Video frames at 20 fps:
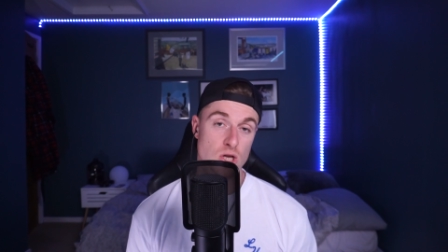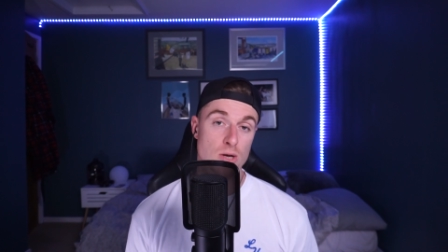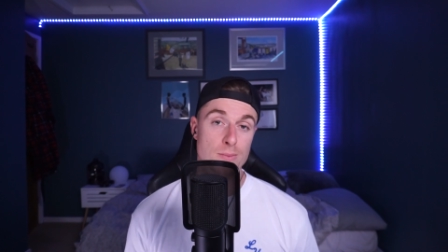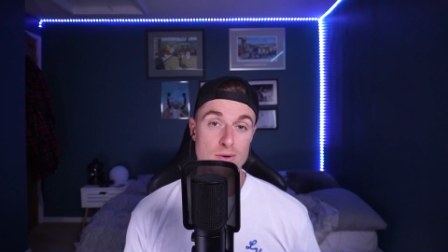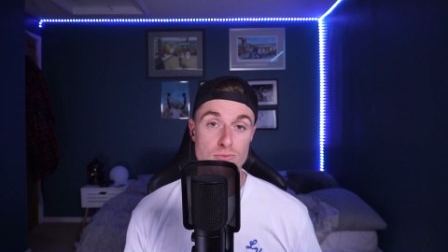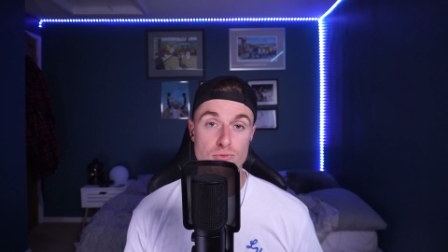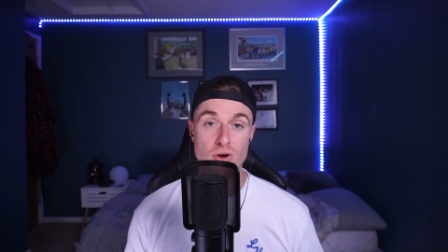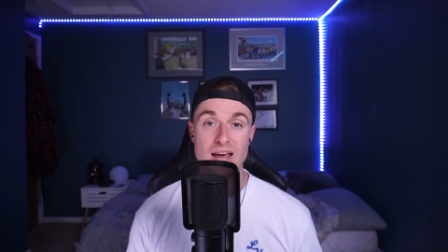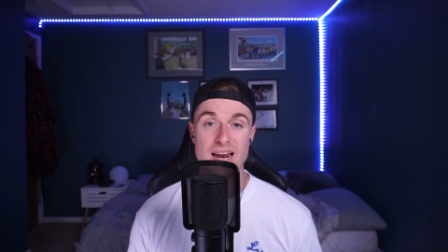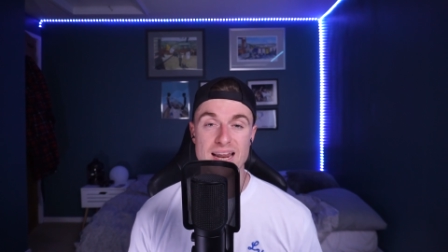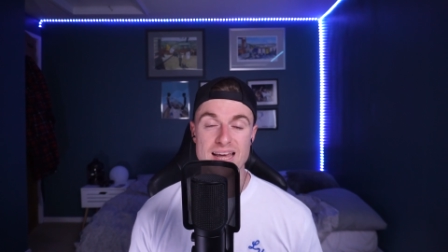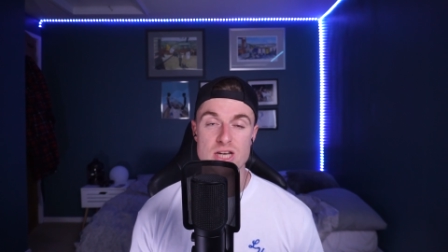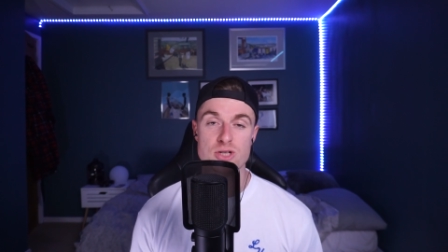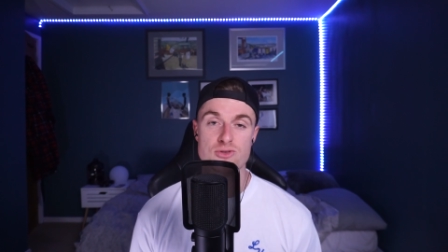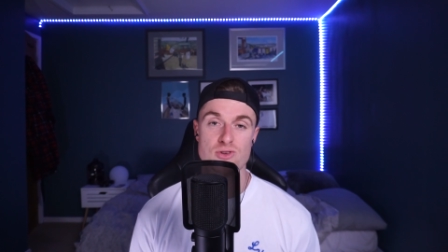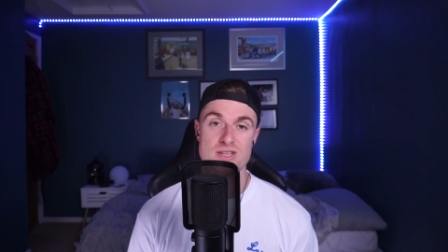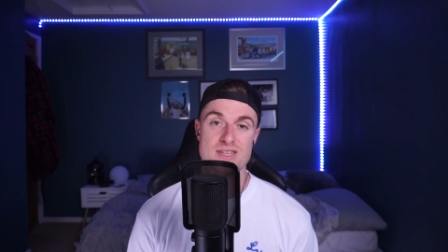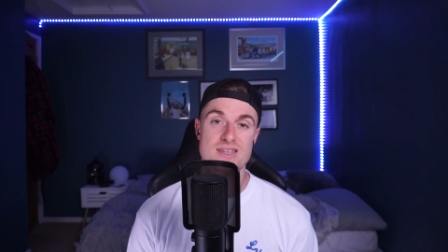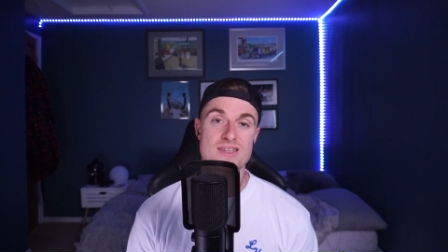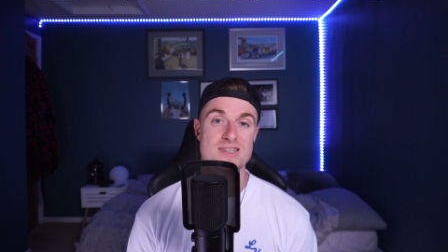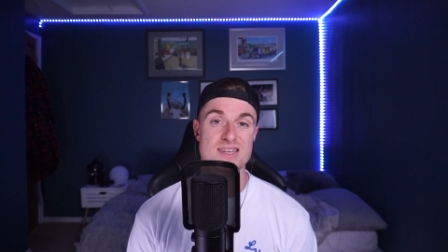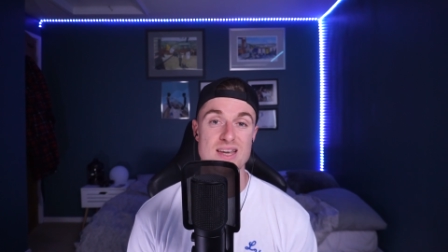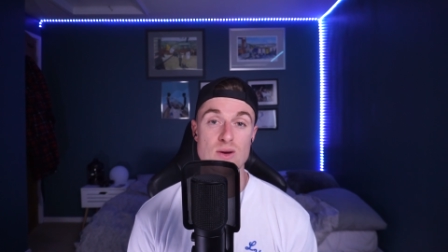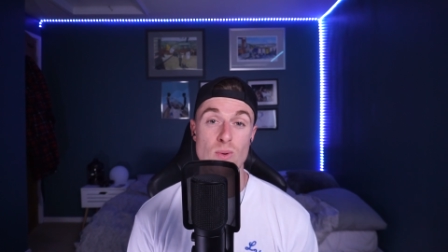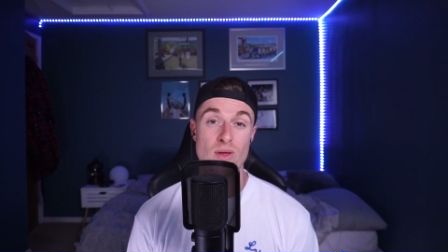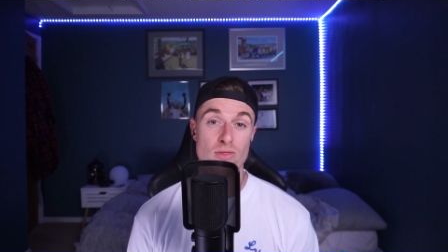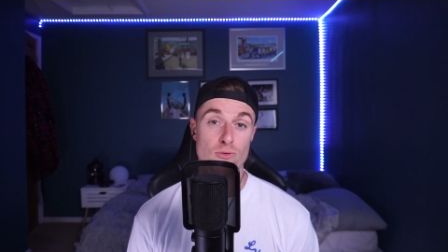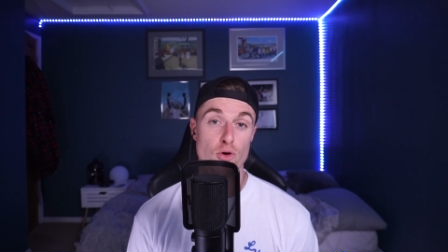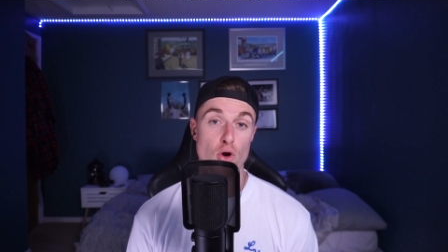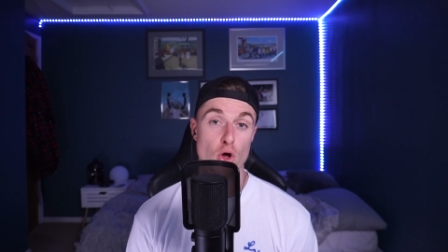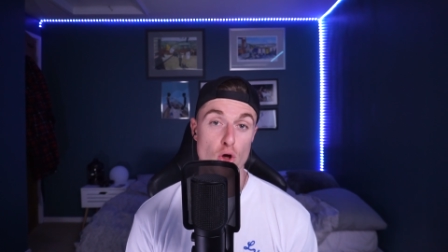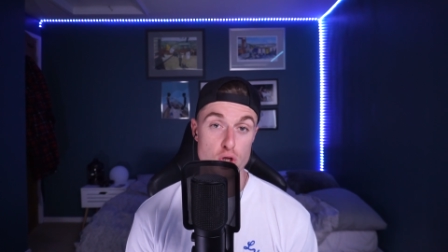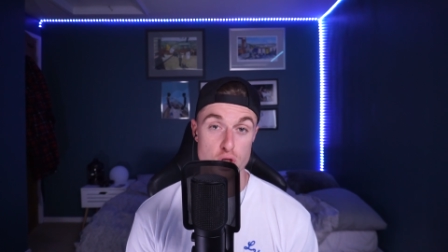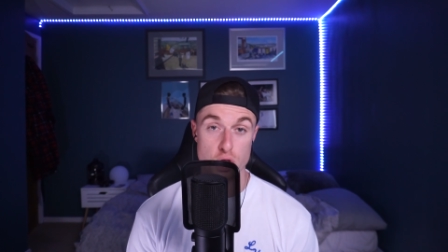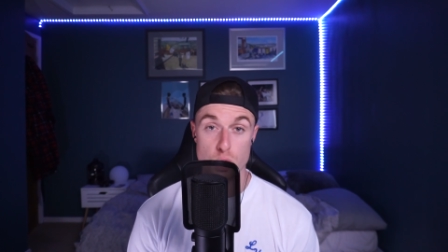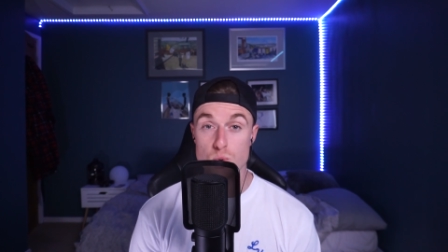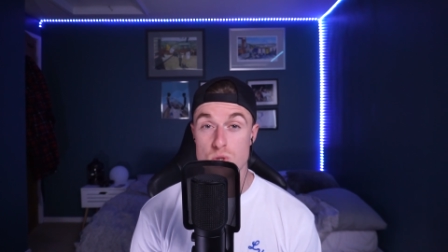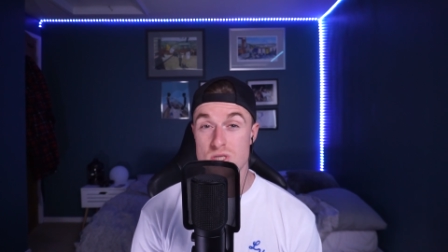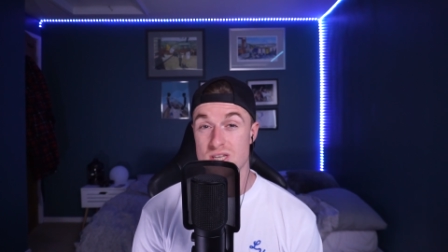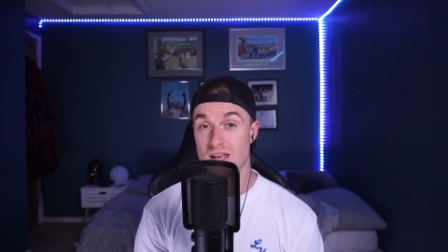It's going to be really interesting to see whether or
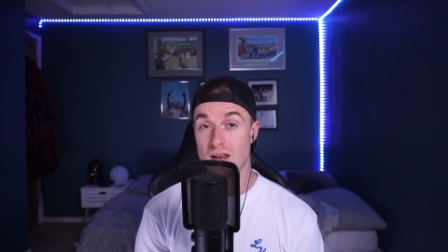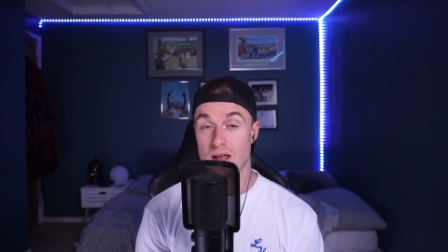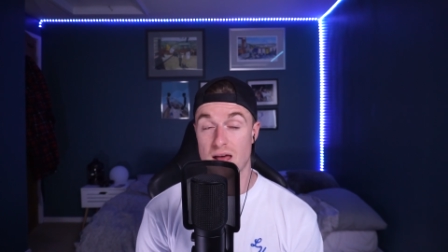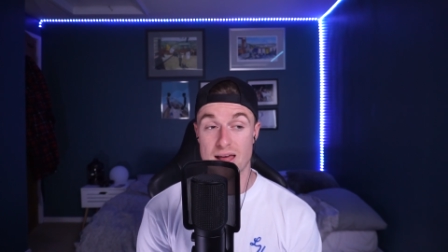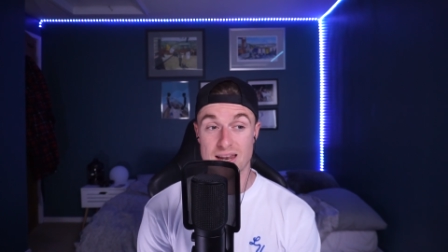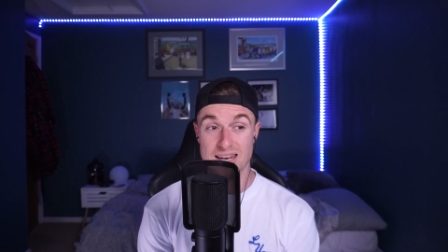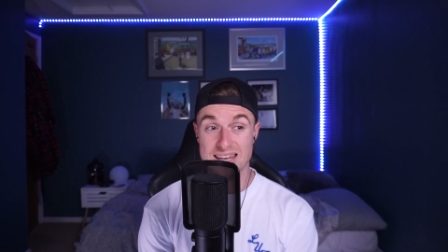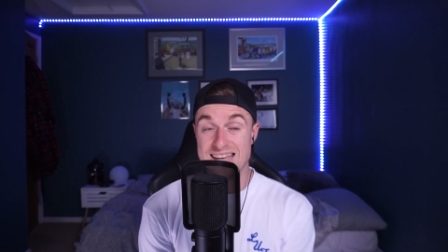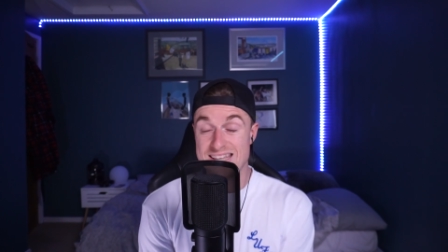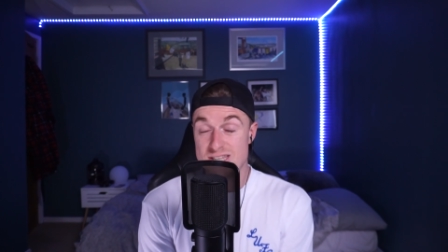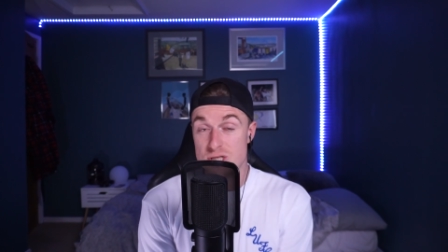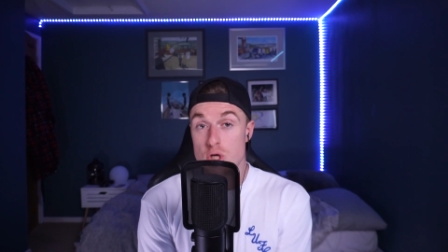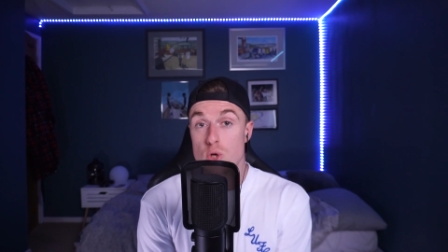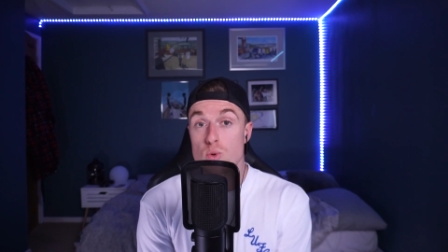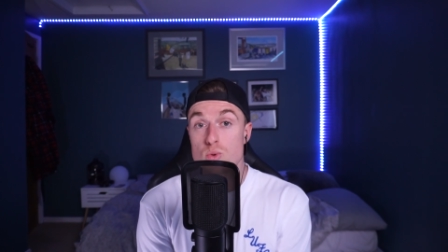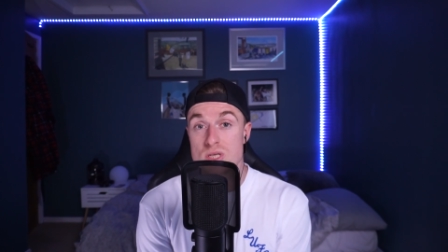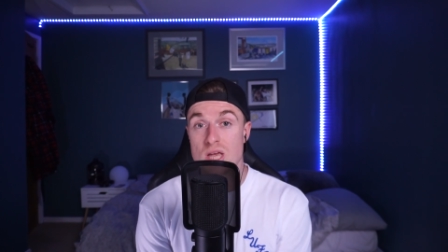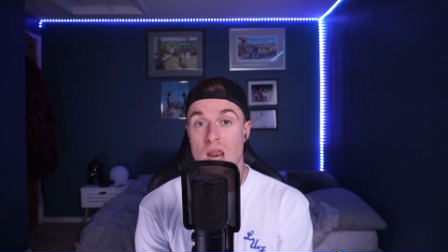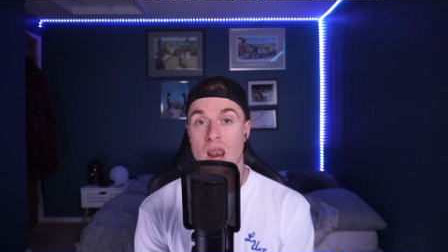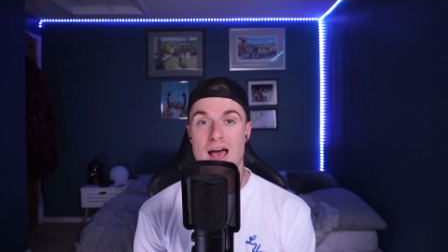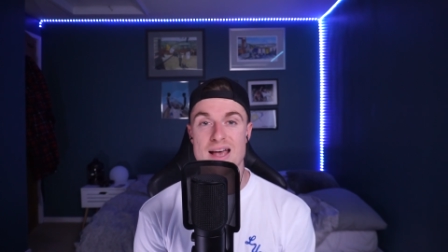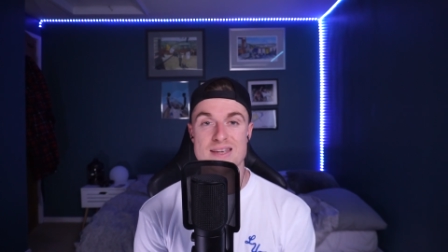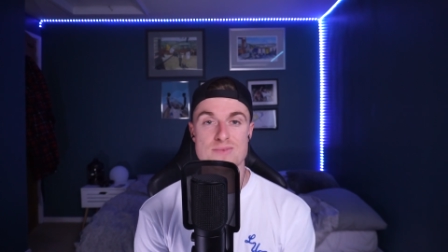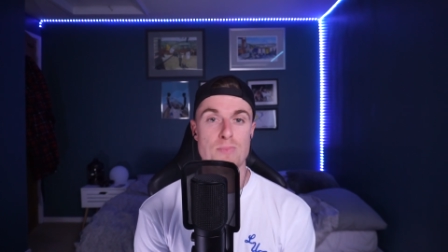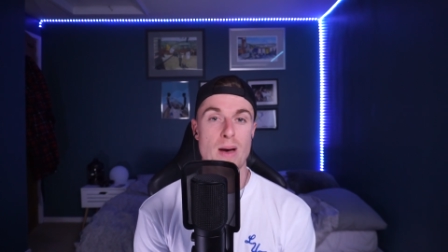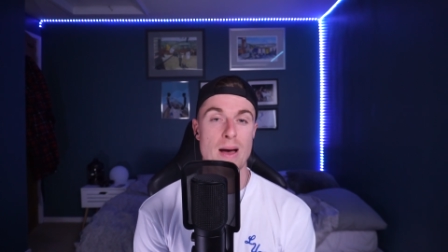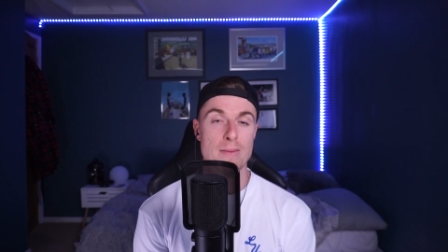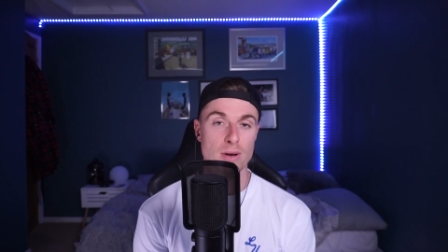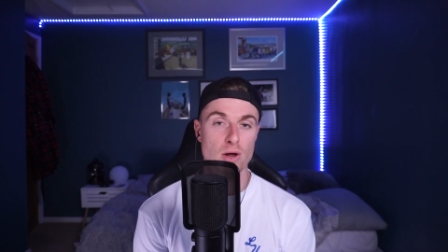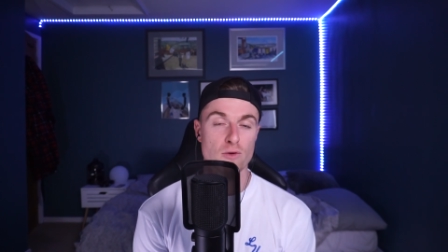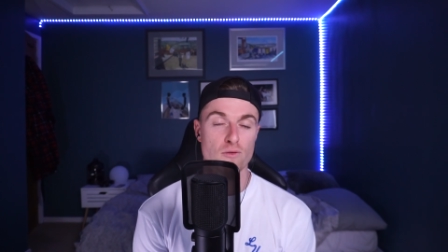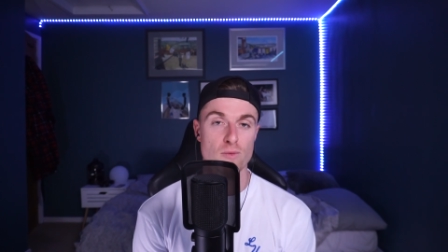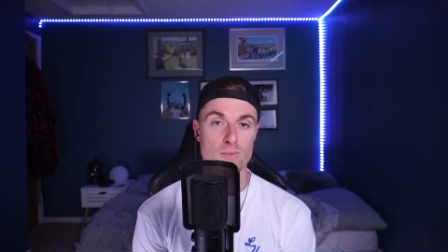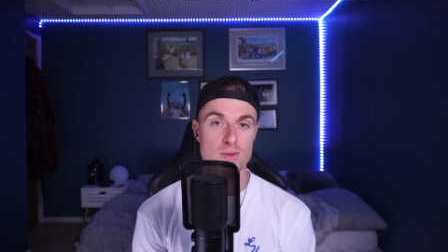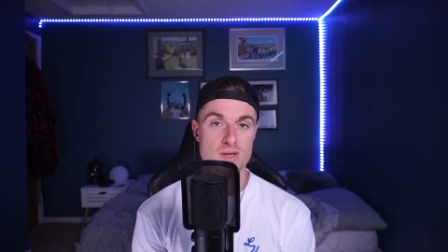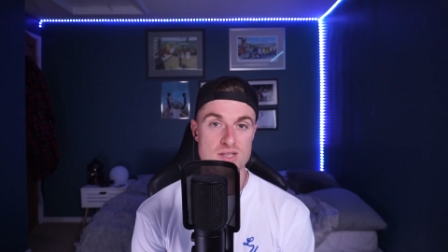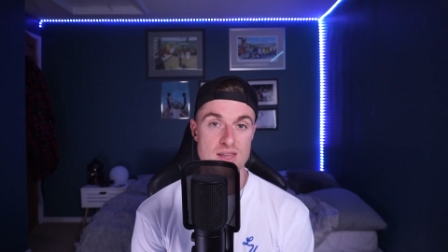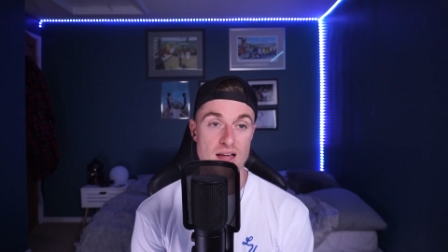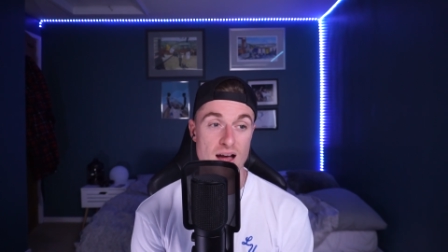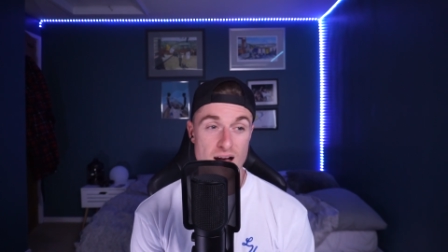not Leeds utilise Pablo
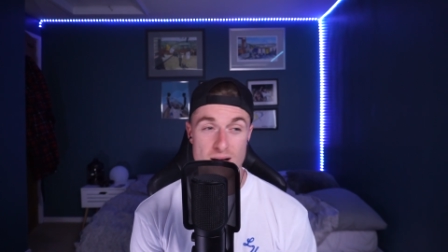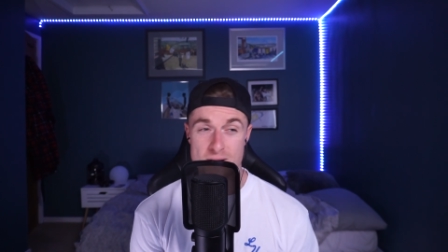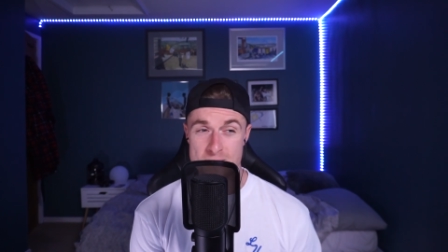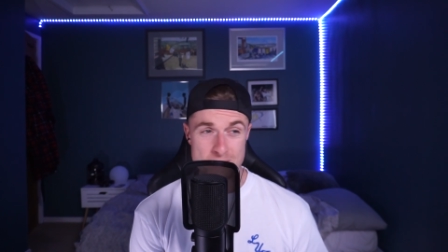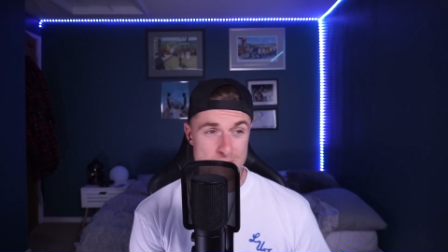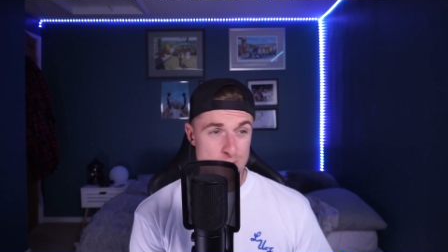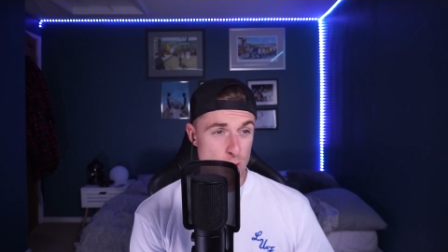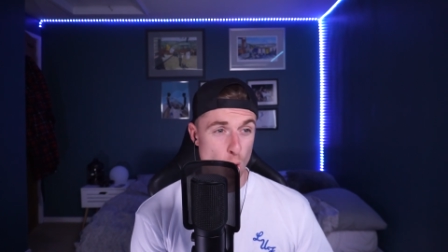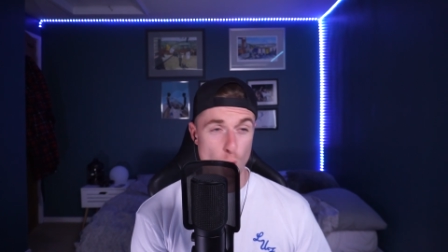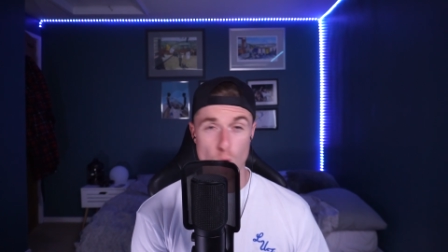from the start